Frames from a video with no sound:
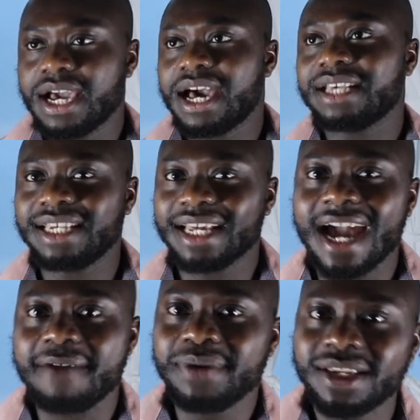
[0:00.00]
I see the
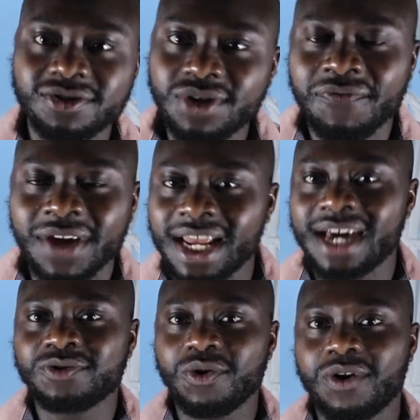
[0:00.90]
guy beat the traffic
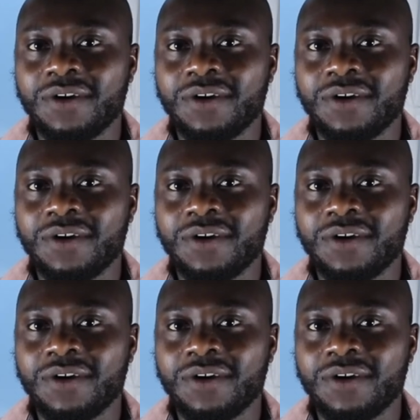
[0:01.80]
light as well.